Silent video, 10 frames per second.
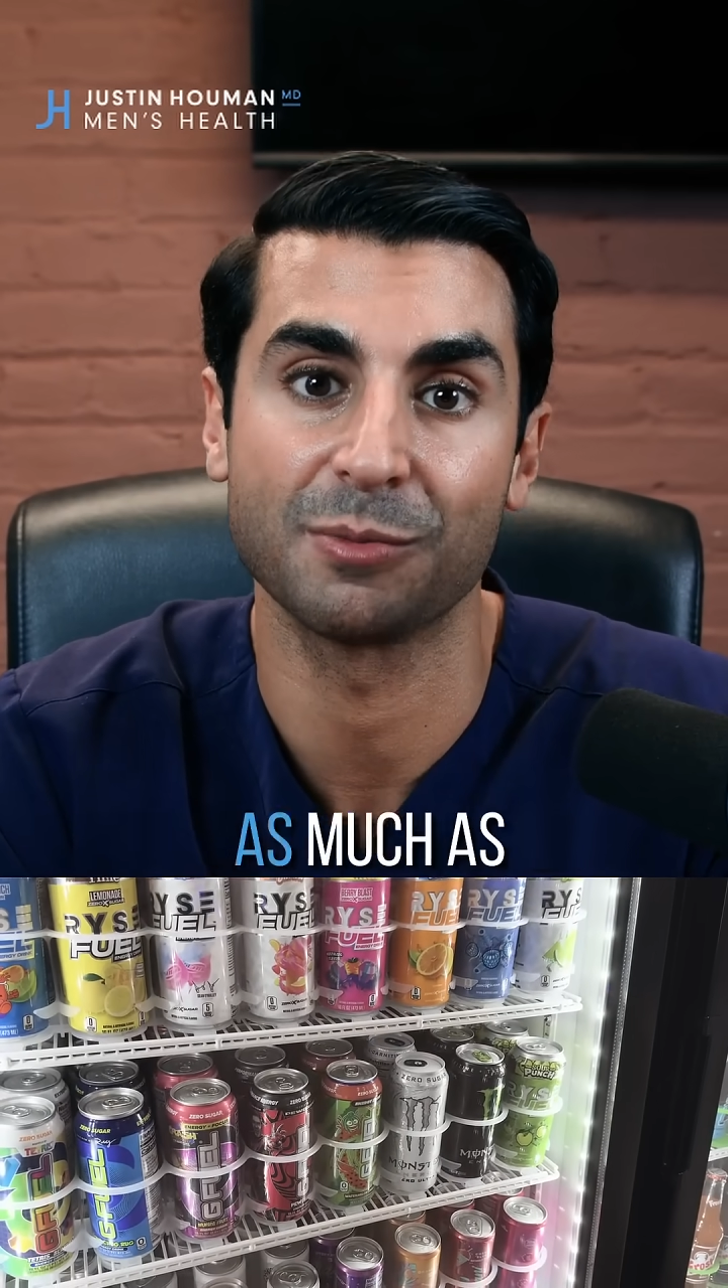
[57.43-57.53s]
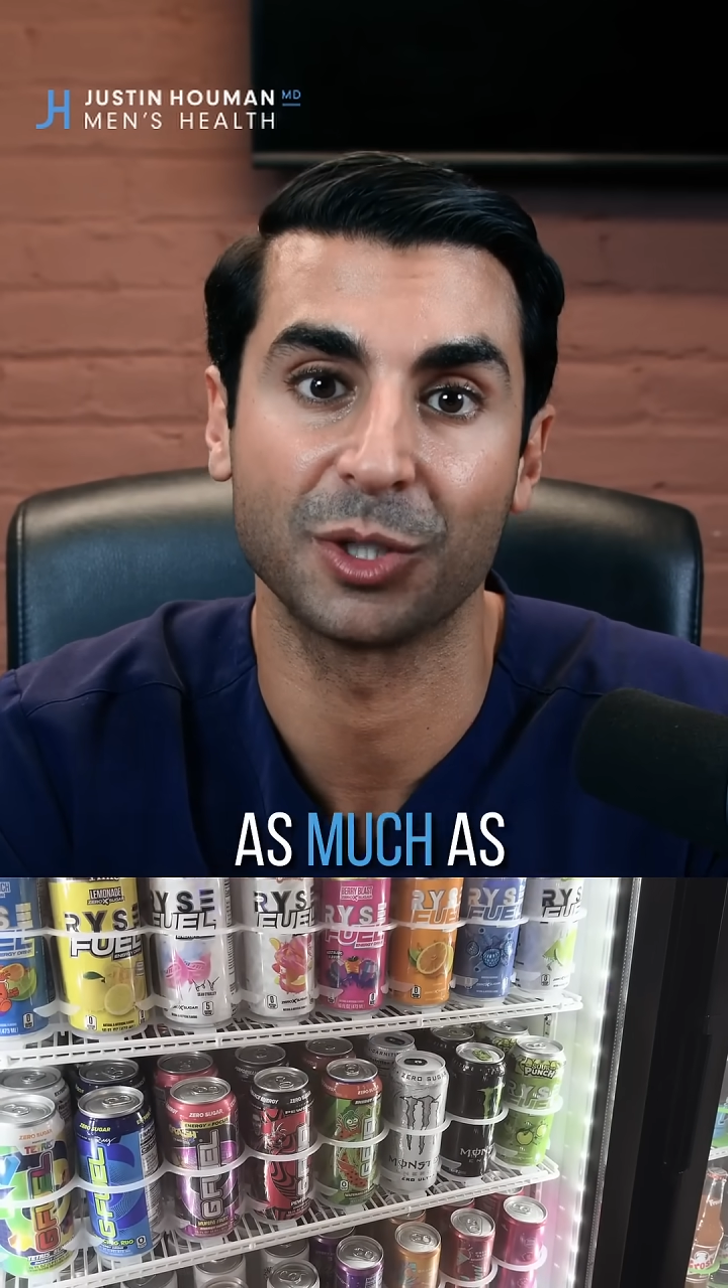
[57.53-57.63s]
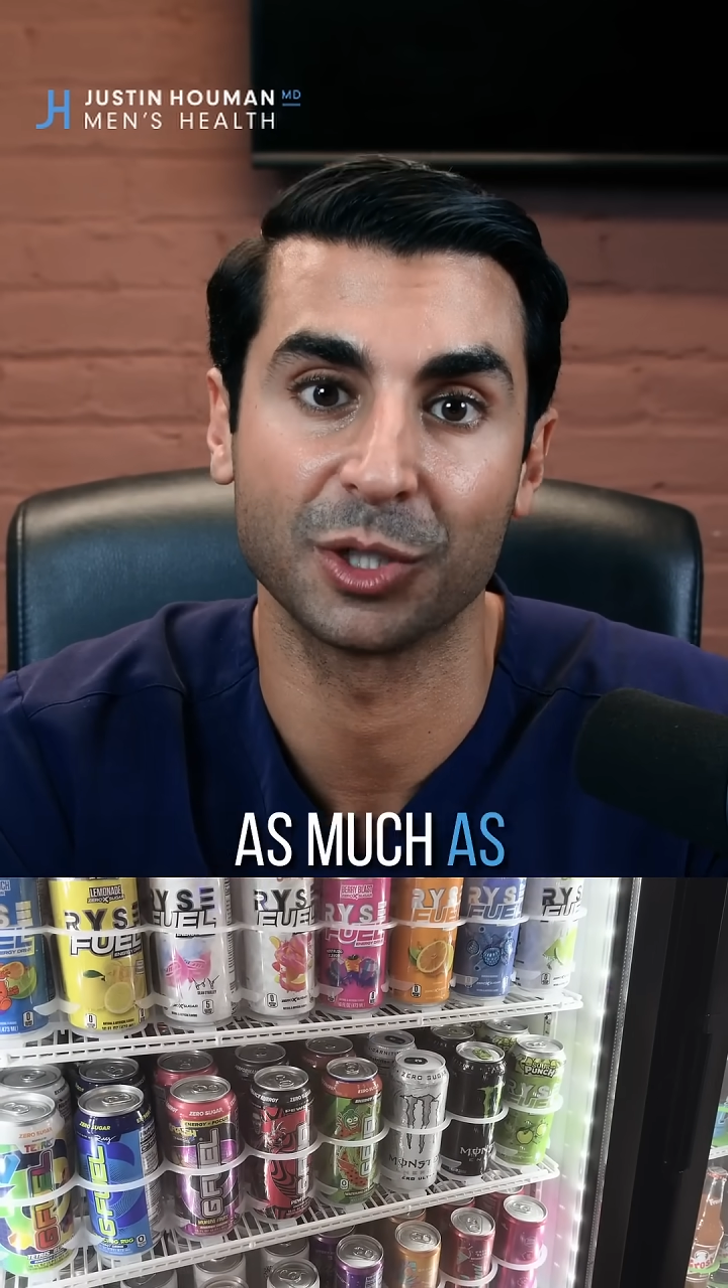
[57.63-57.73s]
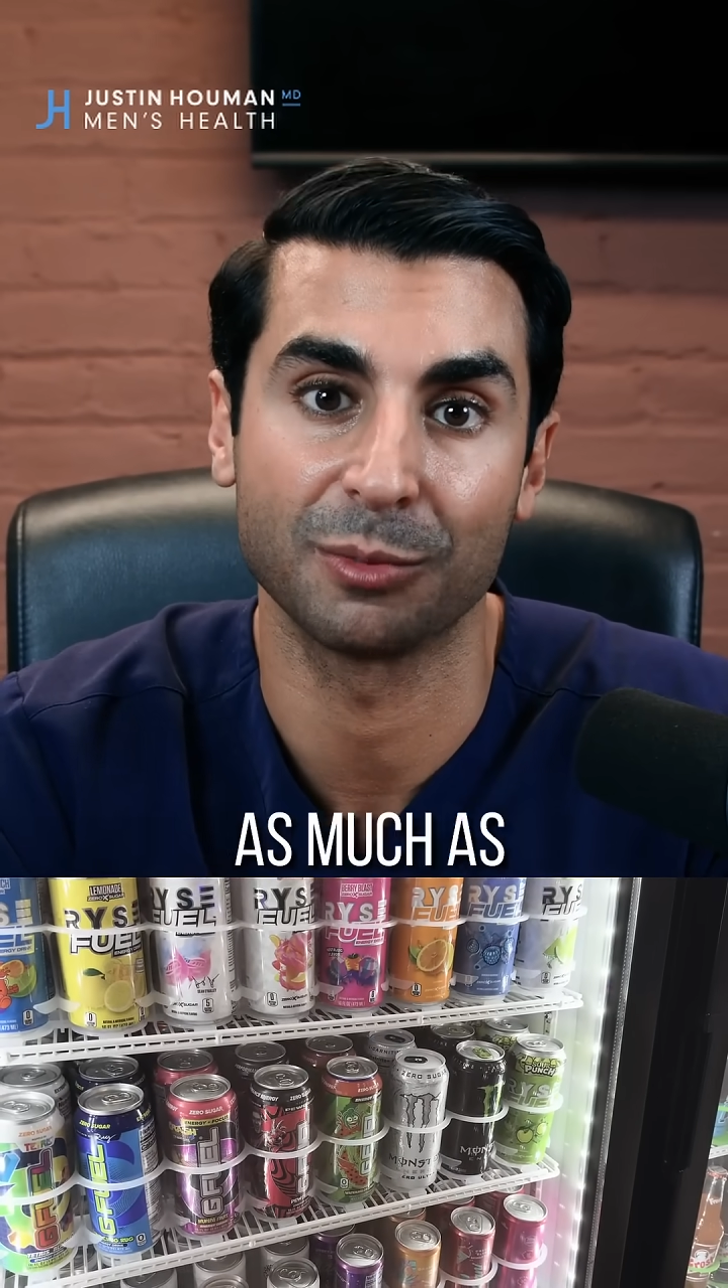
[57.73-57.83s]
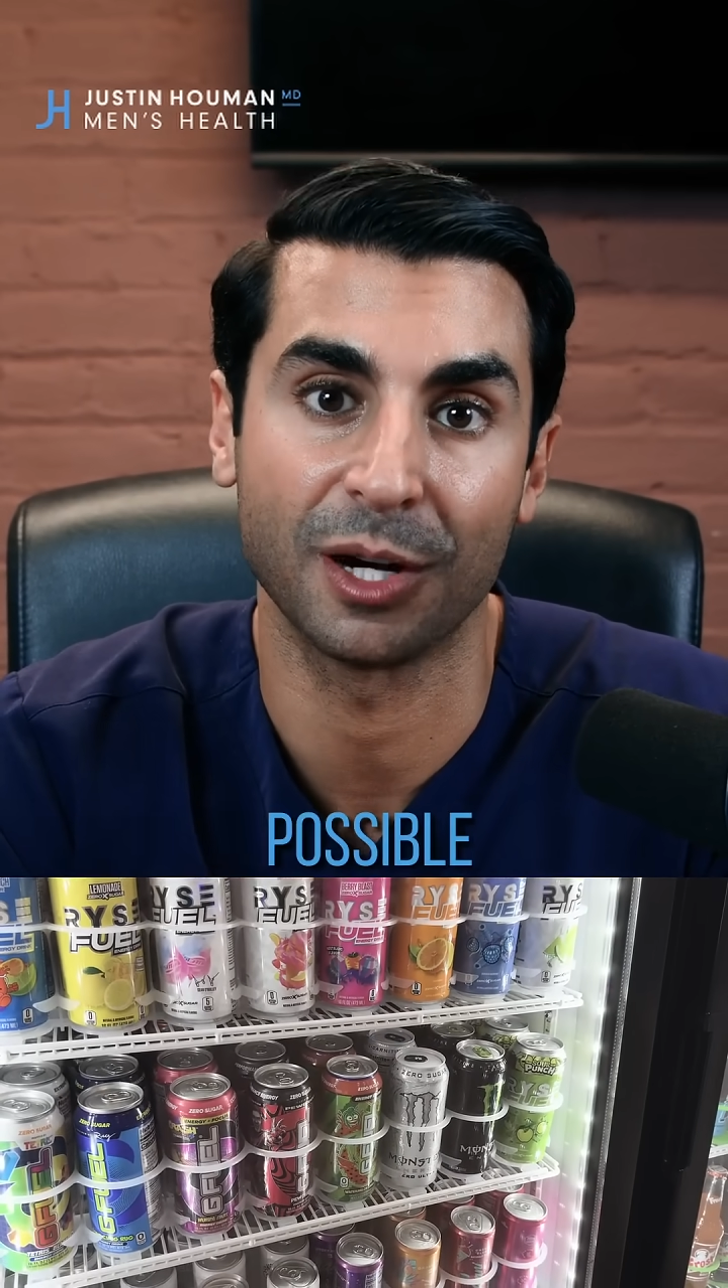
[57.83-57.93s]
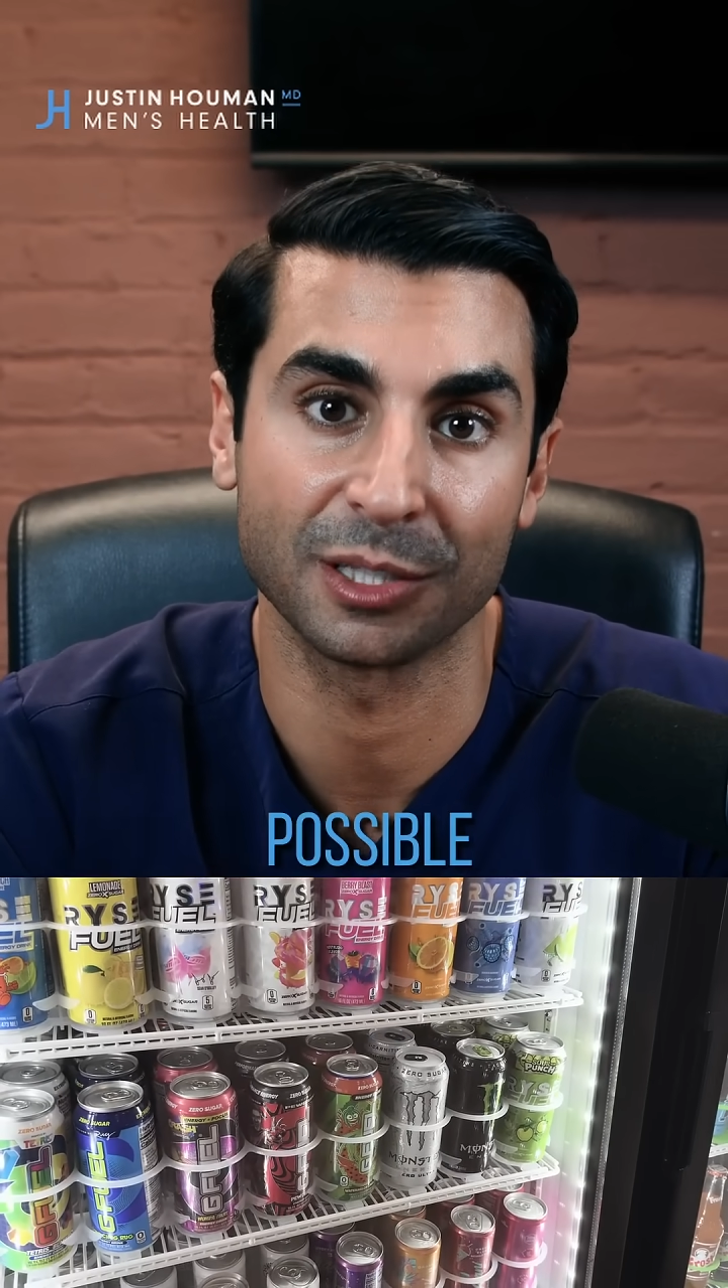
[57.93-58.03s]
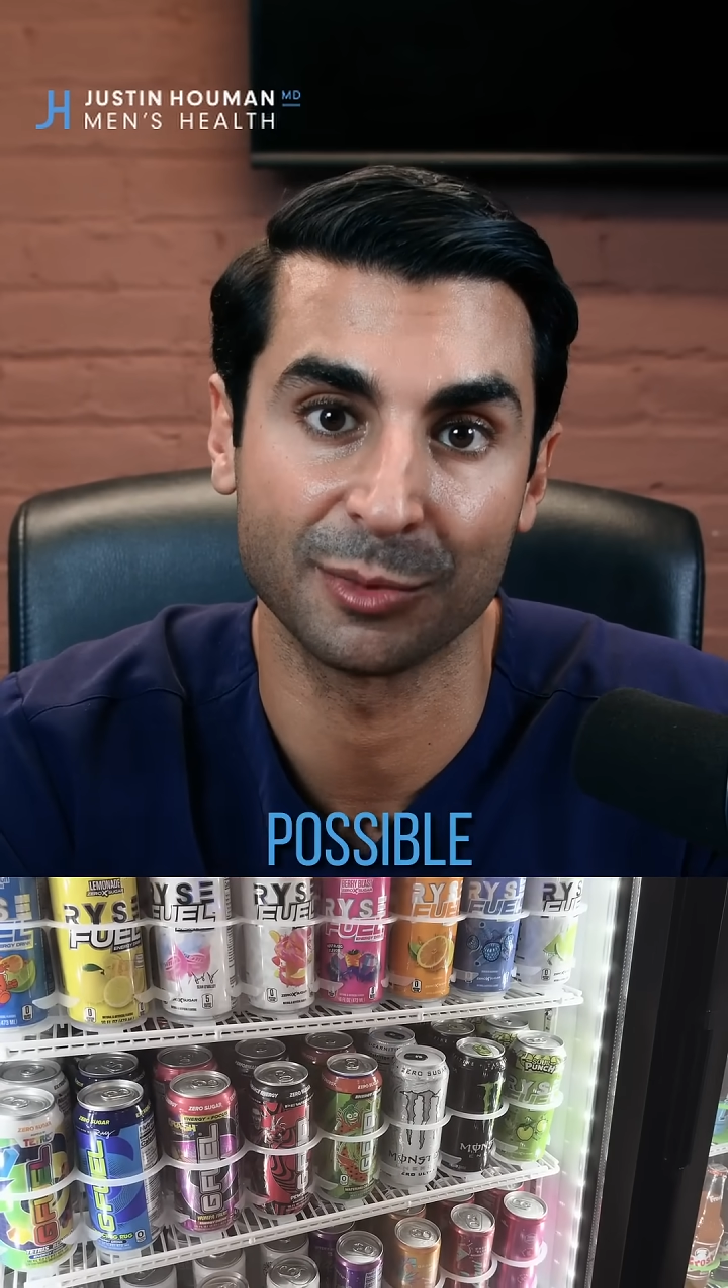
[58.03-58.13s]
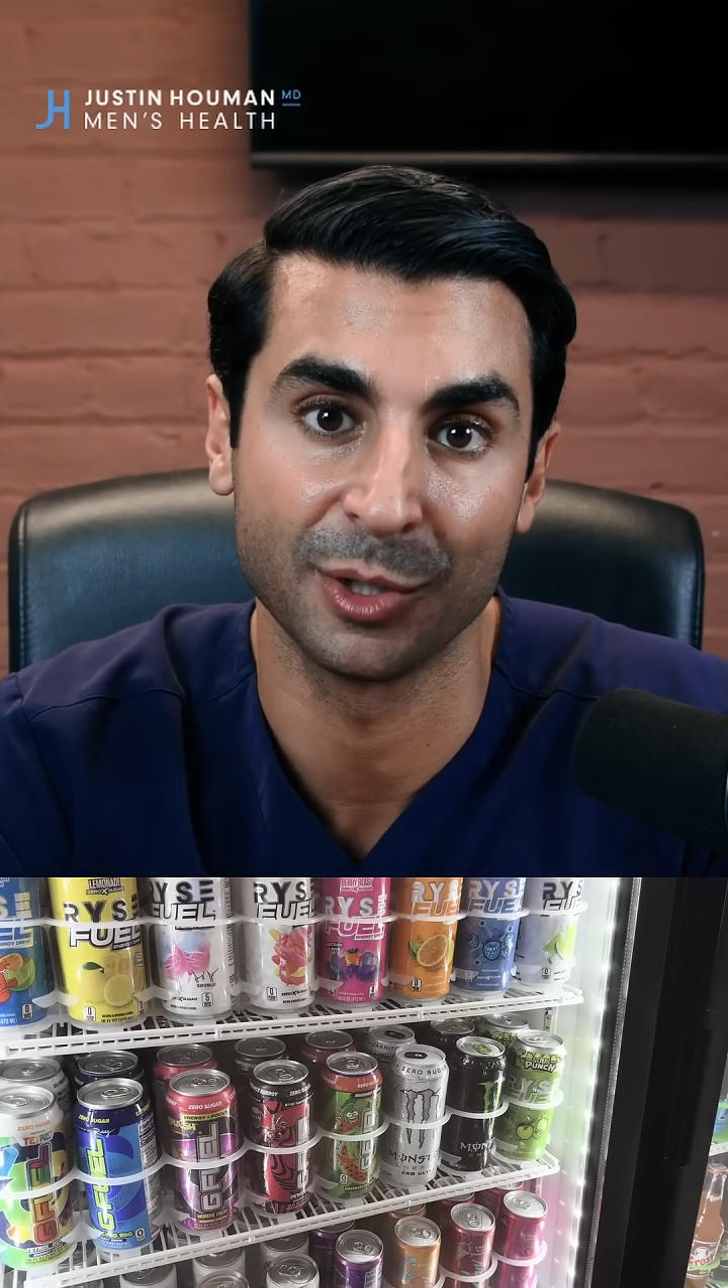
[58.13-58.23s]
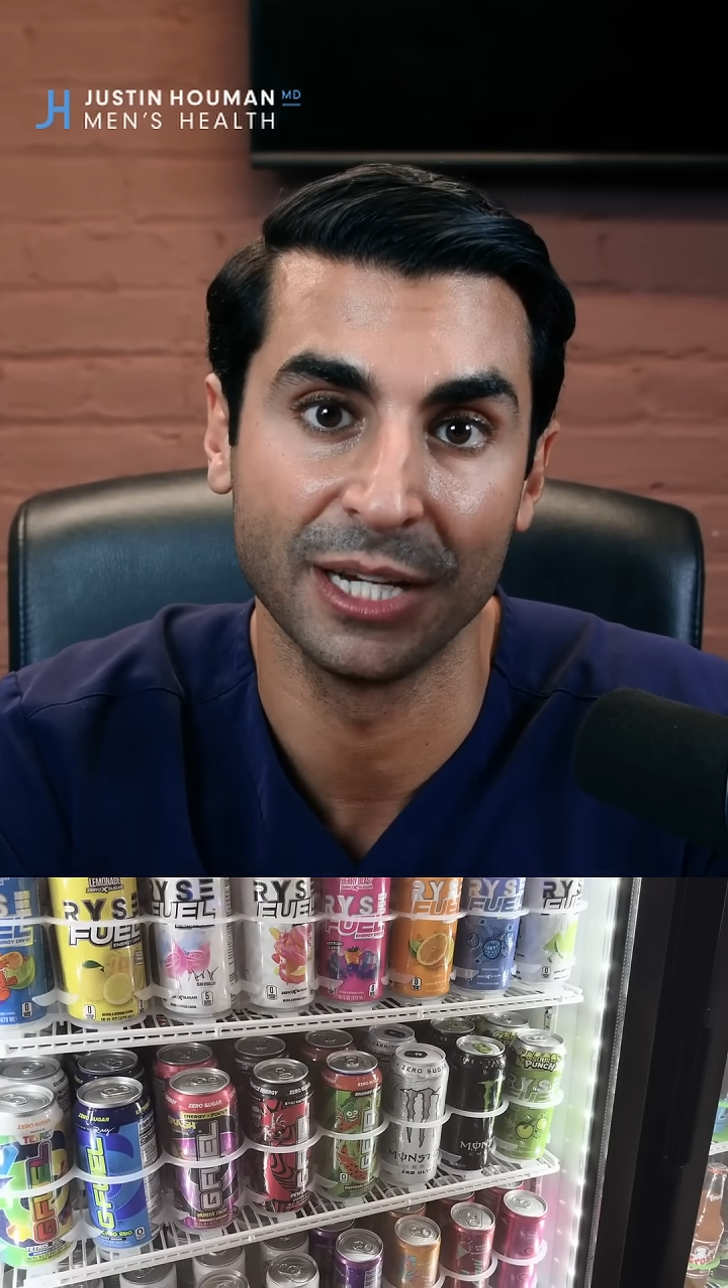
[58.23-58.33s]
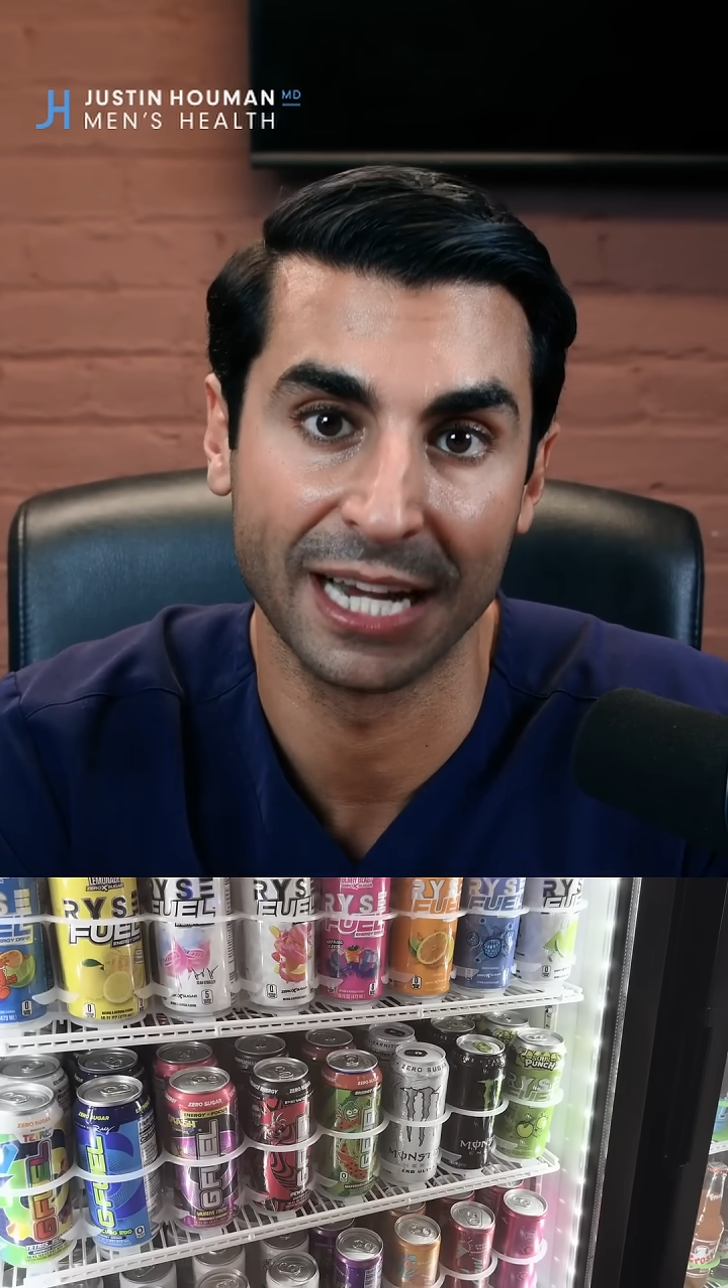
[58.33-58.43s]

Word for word: much as possible,